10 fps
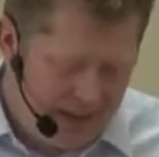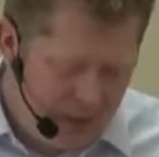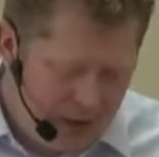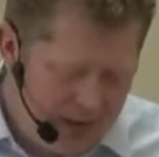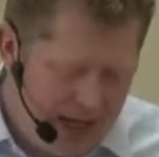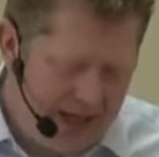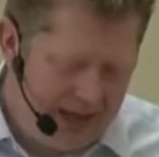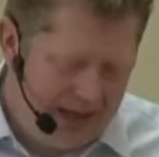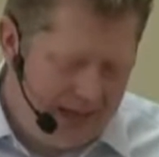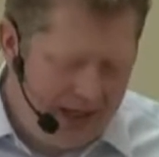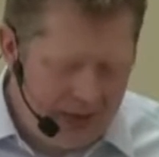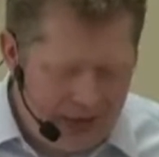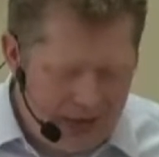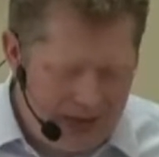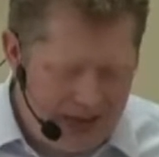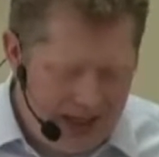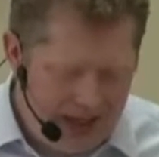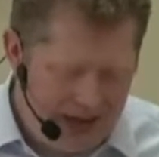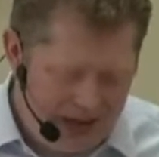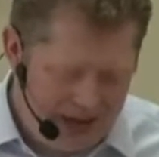From one man he made all the
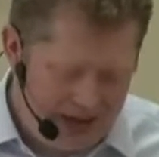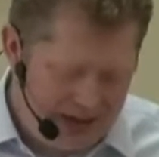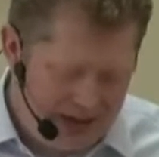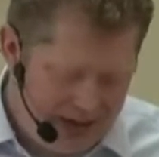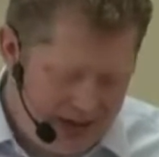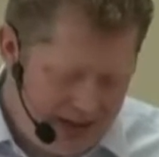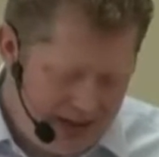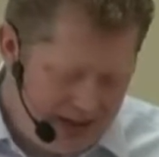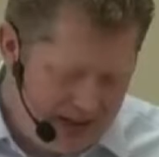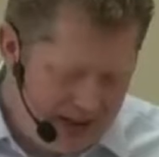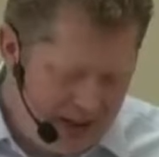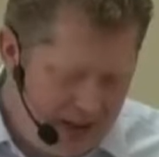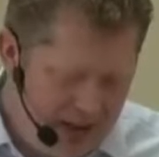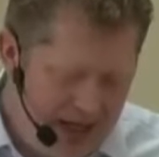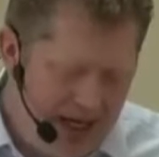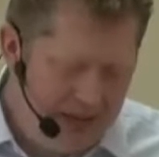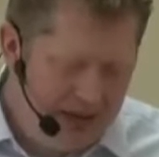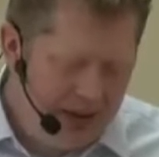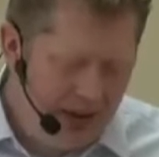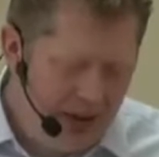nations that they should
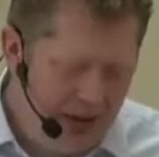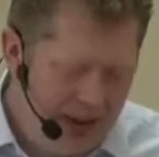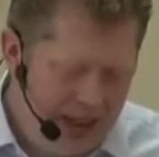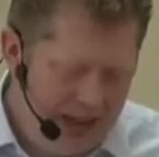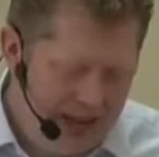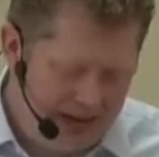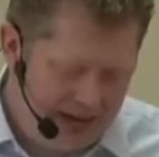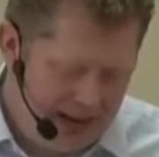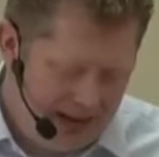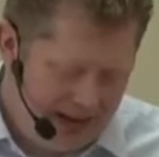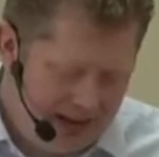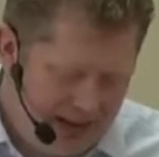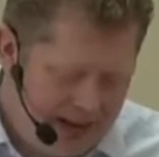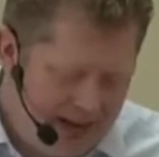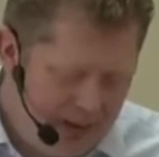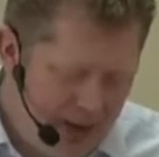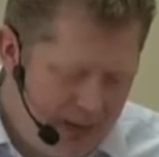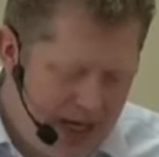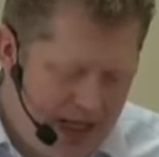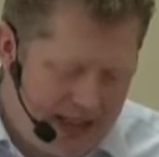inhabit the whole earth. And he
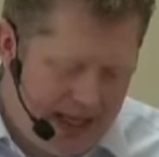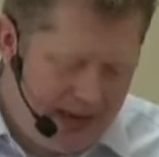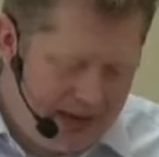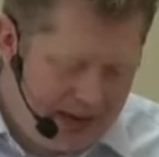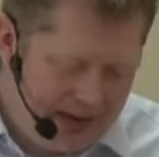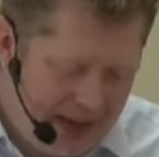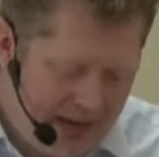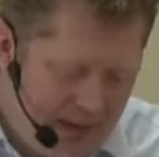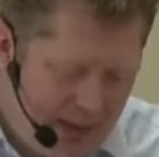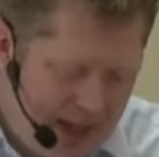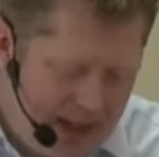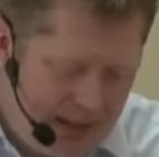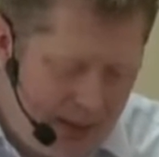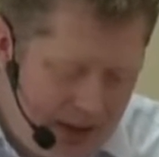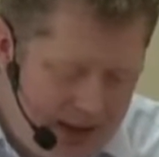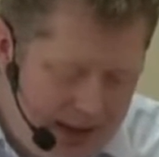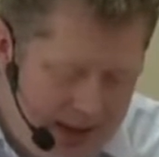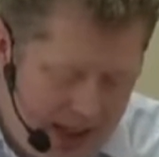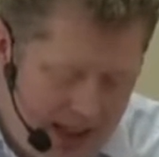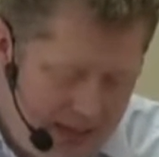marked out their
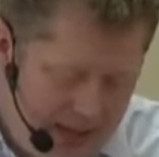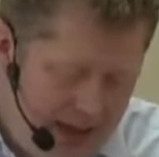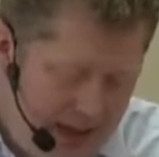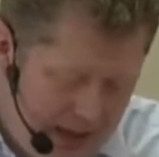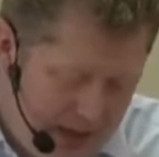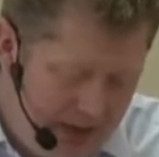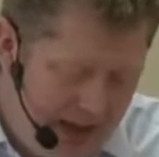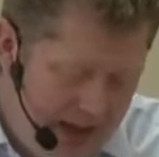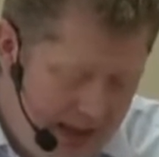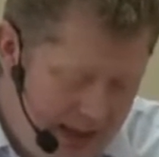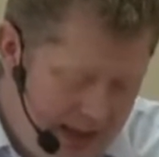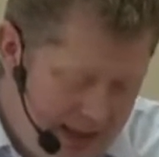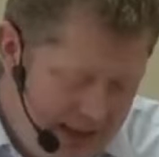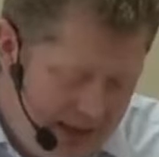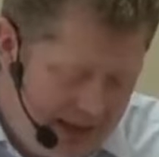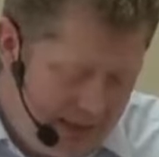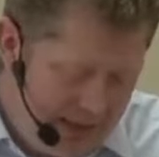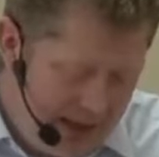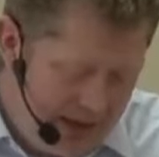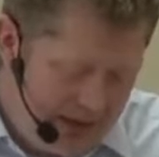appointed times in history and the
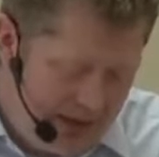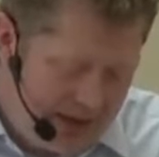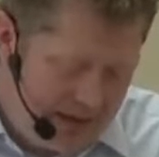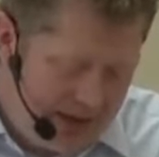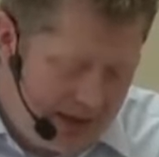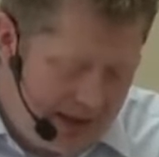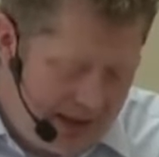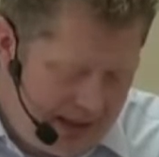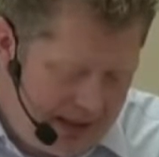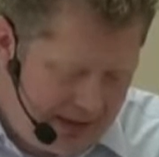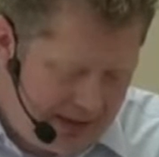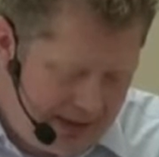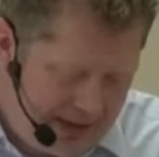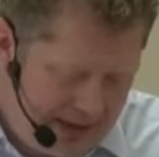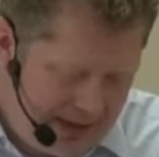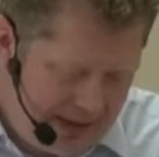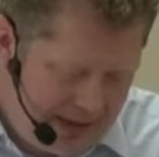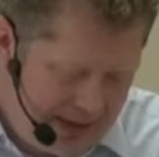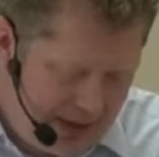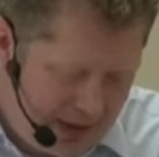boundaries of their lands.
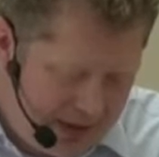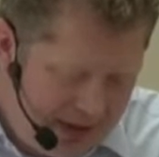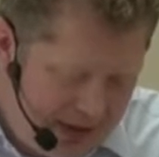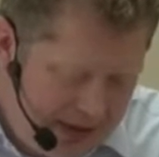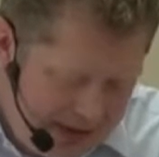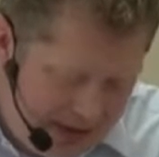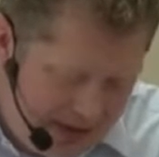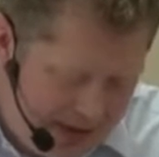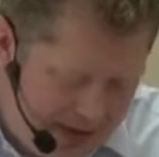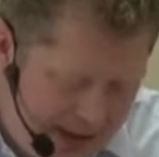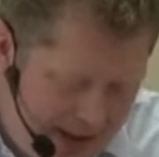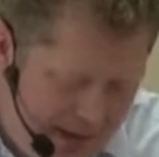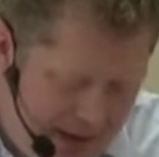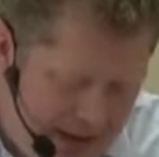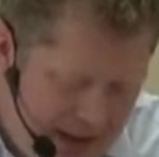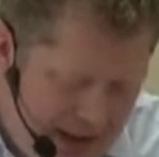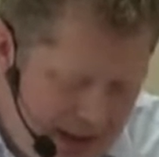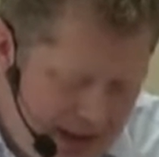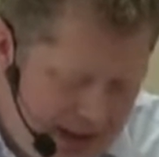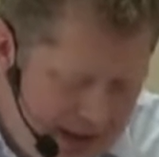God did this so that they would
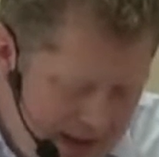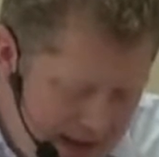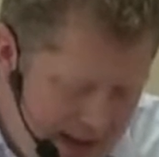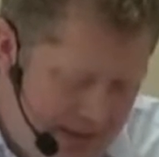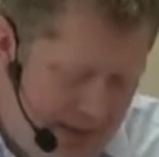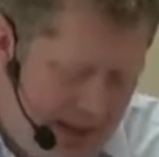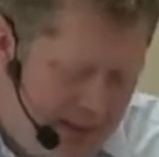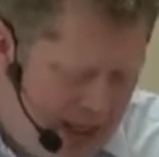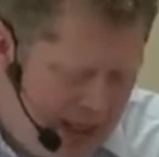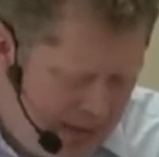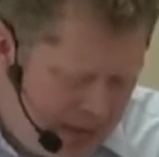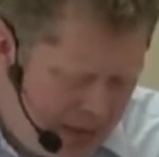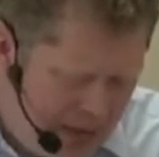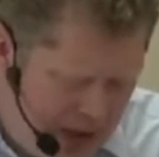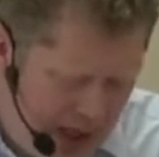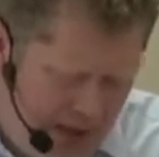seek him and perhaps reach